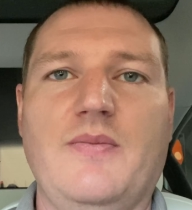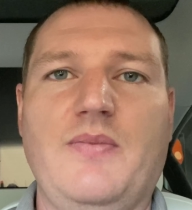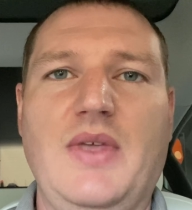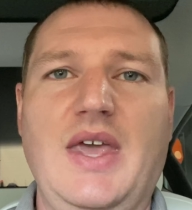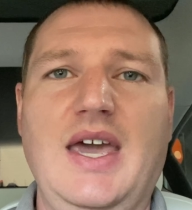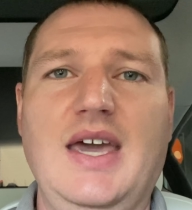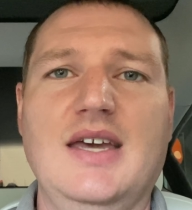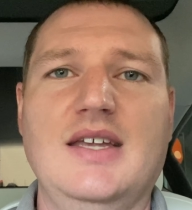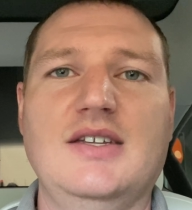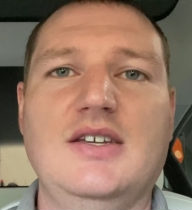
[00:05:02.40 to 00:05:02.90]

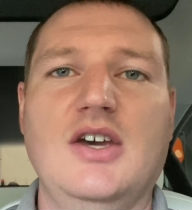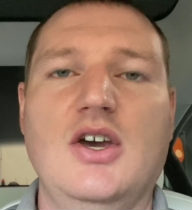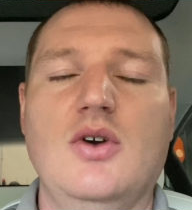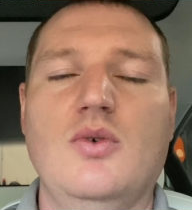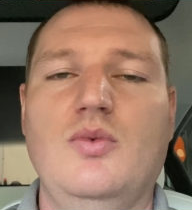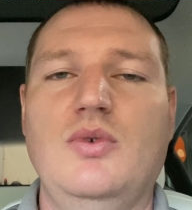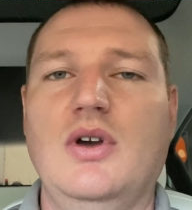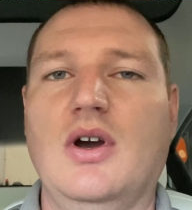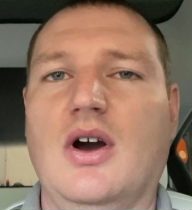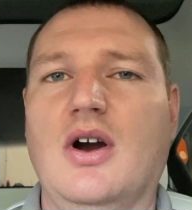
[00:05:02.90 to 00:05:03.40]
and
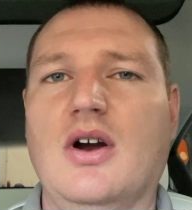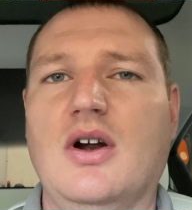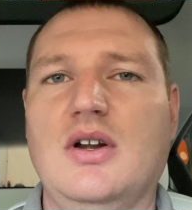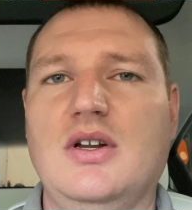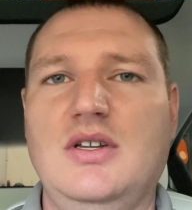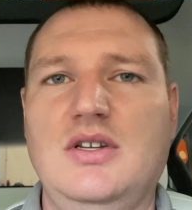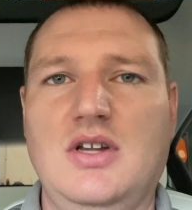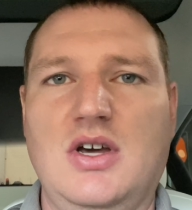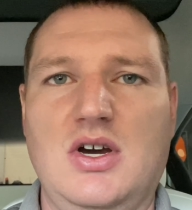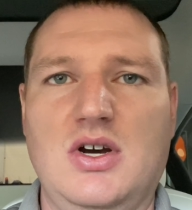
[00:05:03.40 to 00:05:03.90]
we
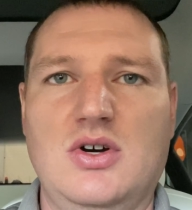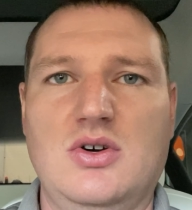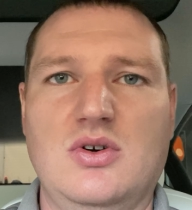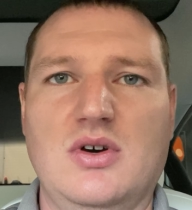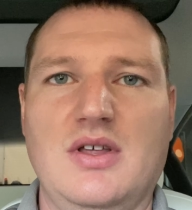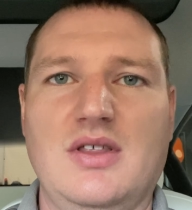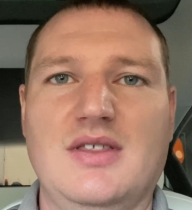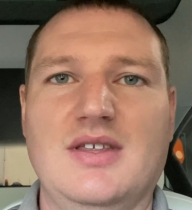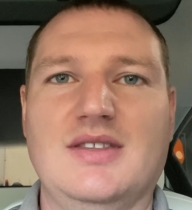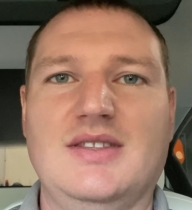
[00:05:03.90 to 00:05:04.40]
already know
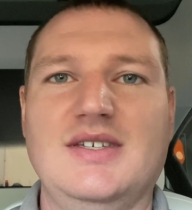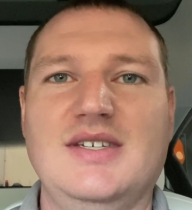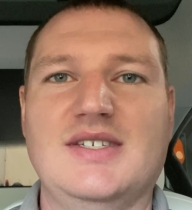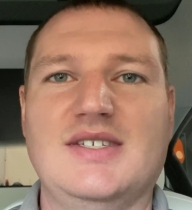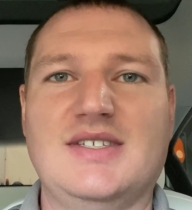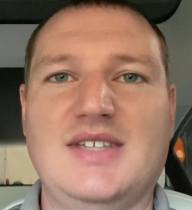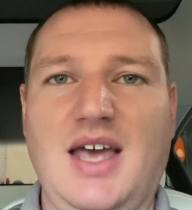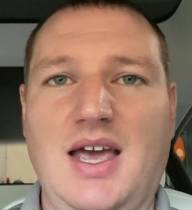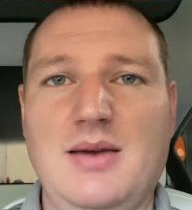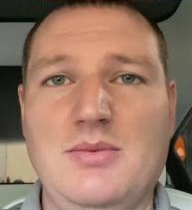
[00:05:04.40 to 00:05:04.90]
that the
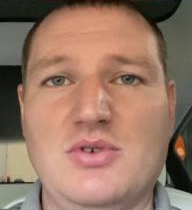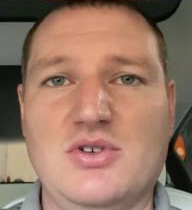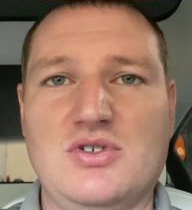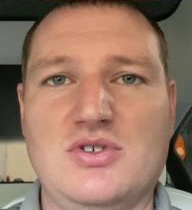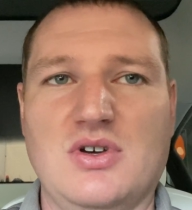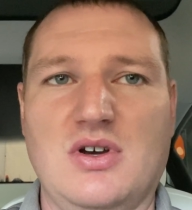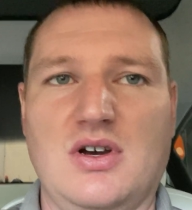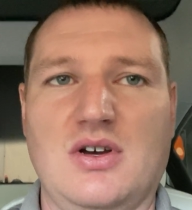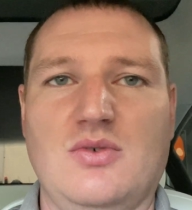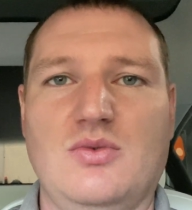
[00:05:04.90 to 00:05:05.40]

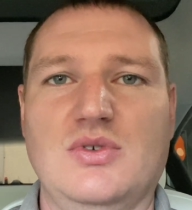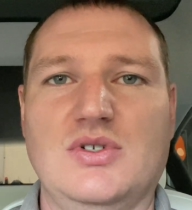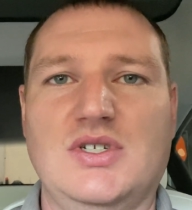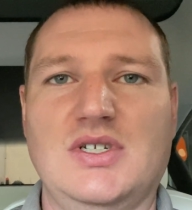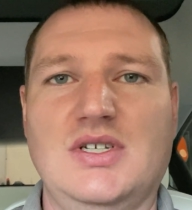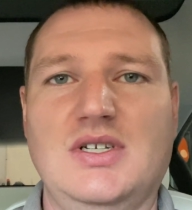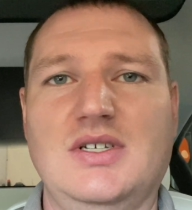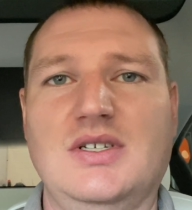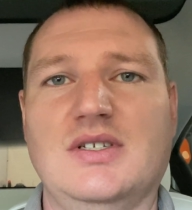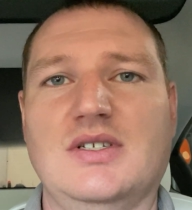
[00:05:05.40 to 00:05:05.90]
Cybertruck,
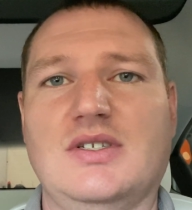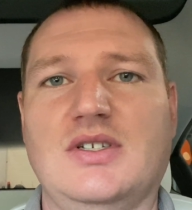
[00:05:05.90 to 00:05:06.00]
which is